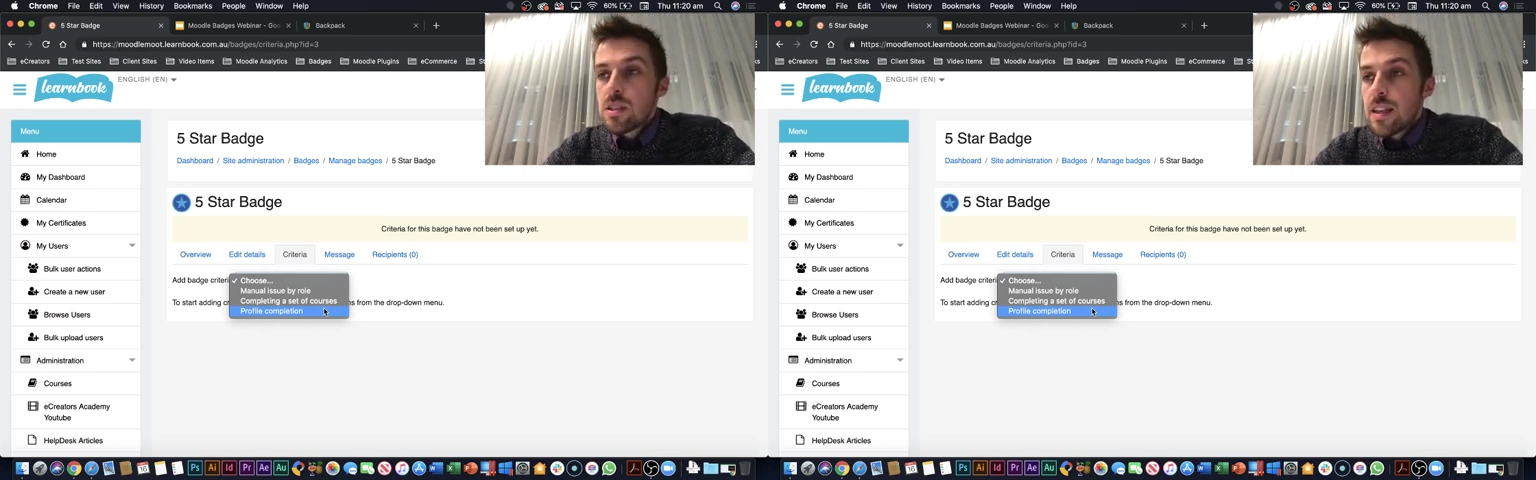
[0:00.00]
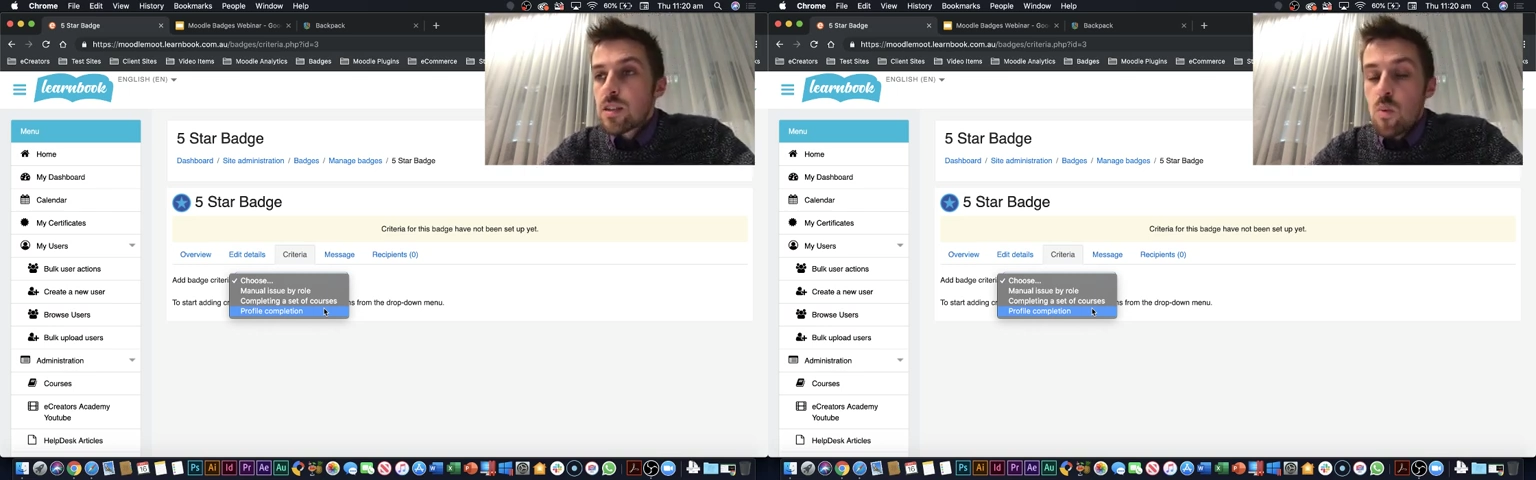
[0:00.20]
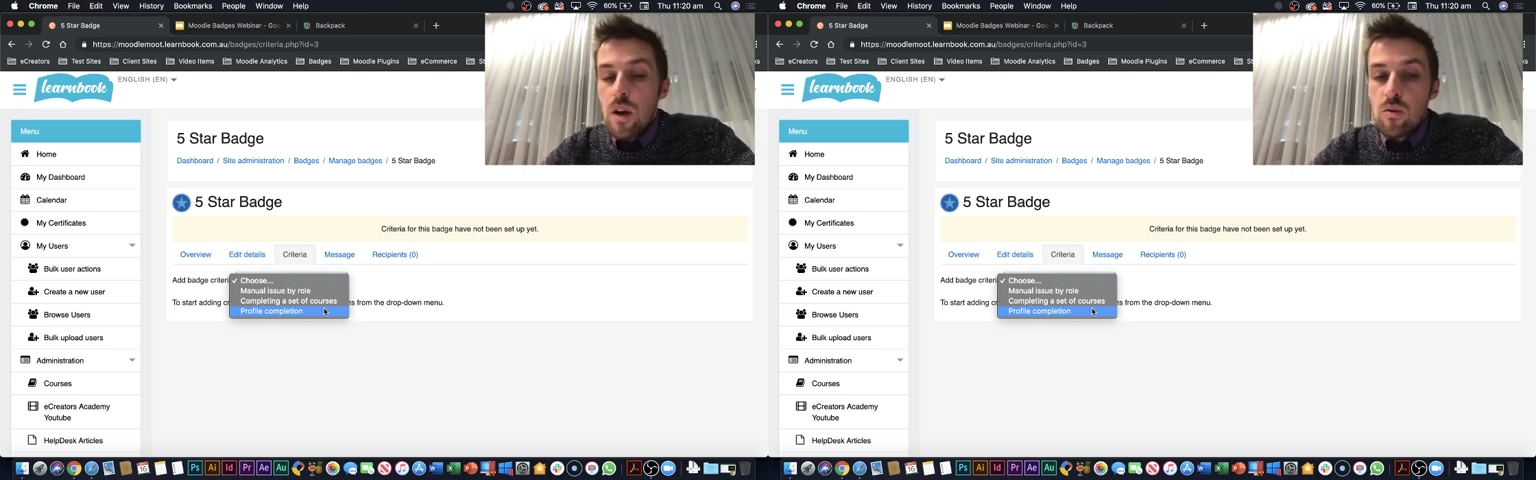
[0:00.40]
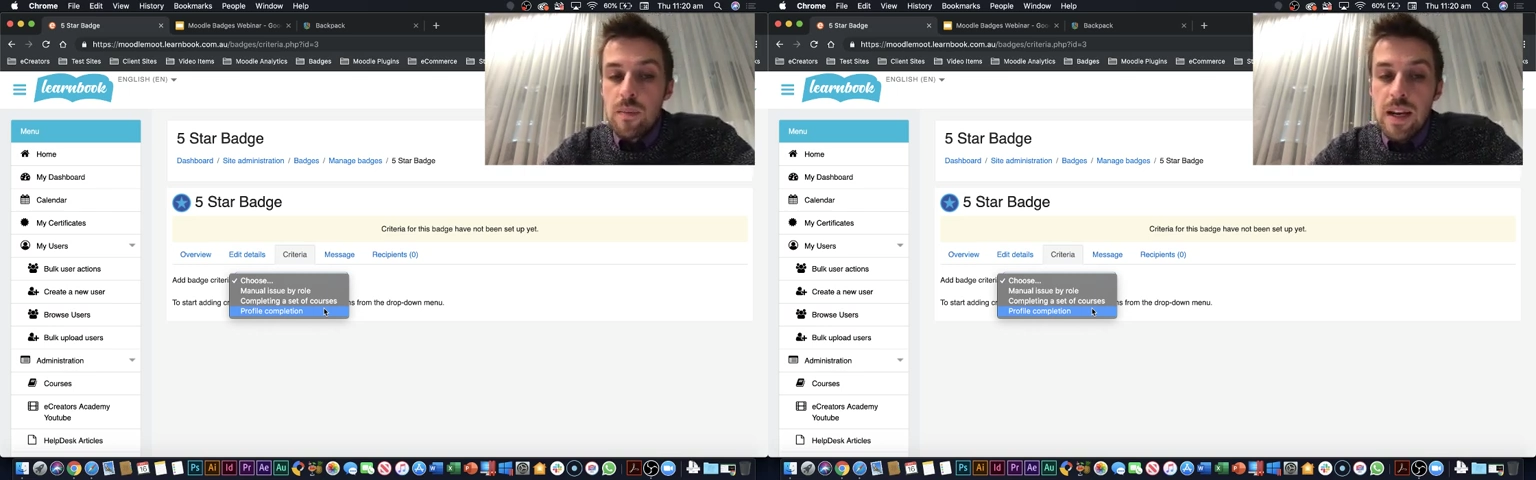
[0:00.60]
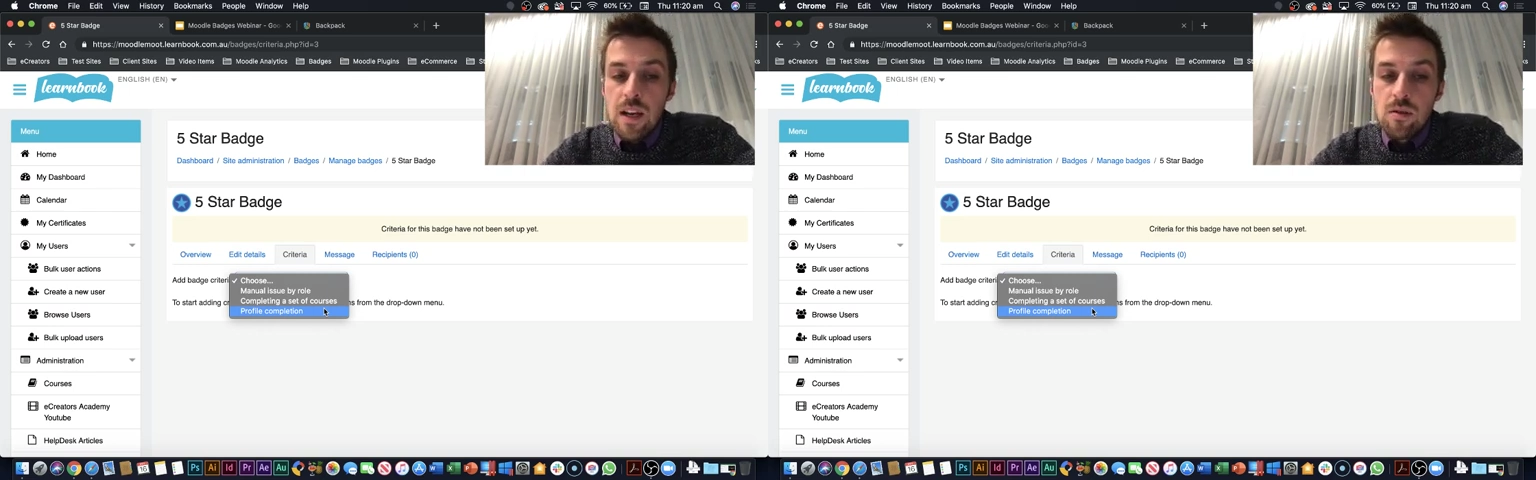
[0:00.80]
so that's one or
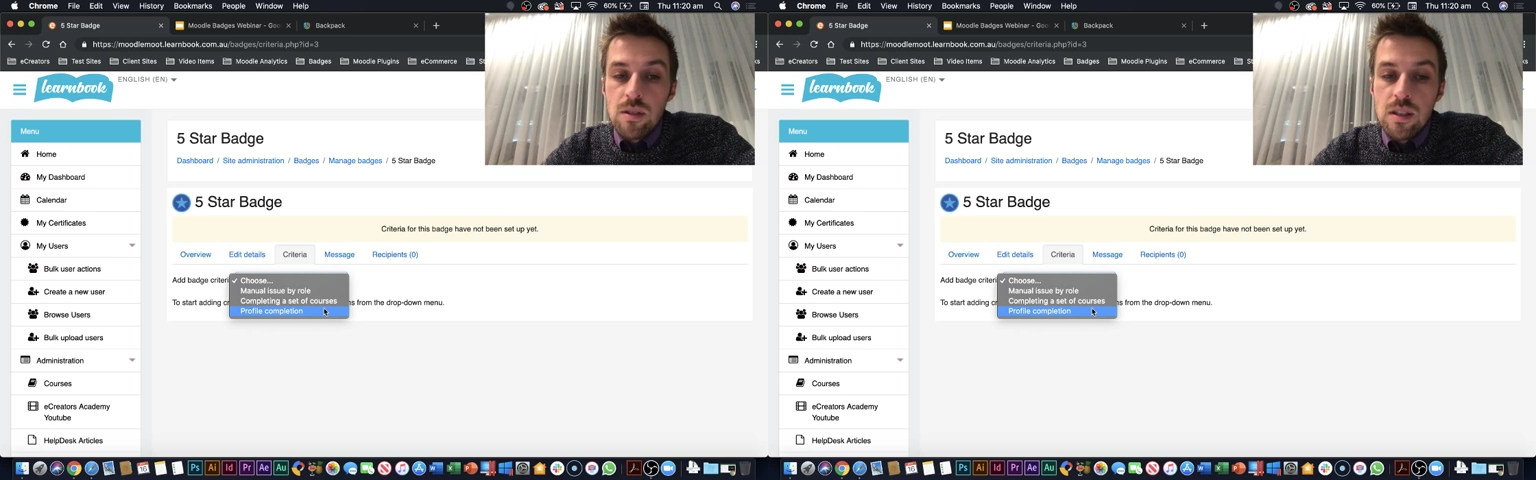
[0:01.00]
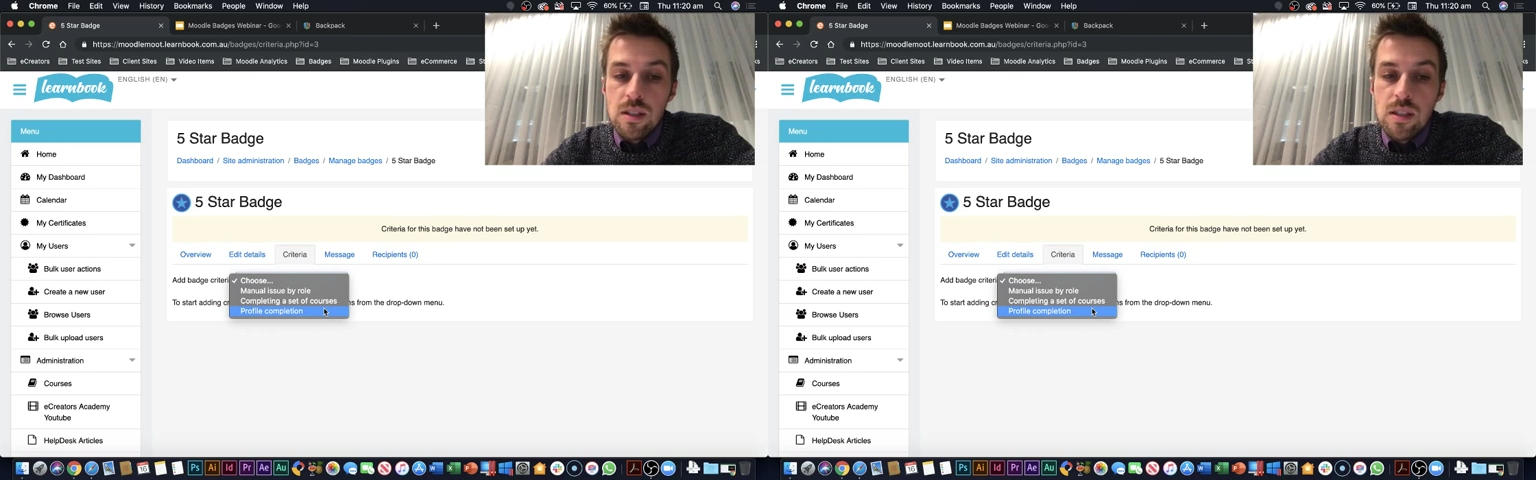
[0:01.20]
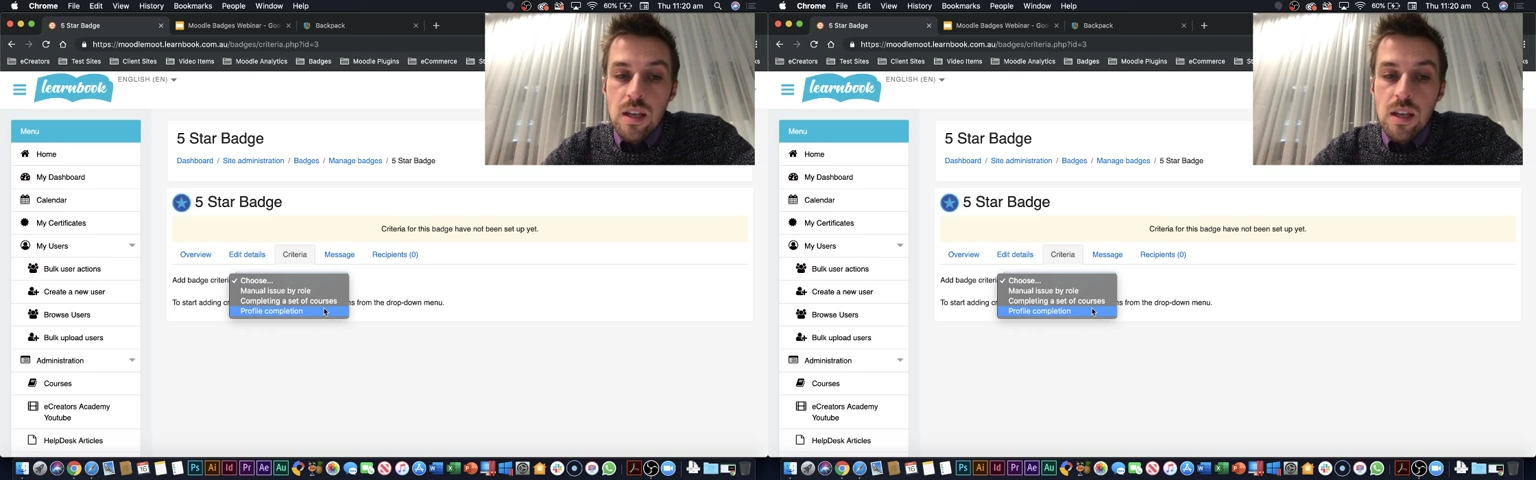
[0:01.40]
many courses,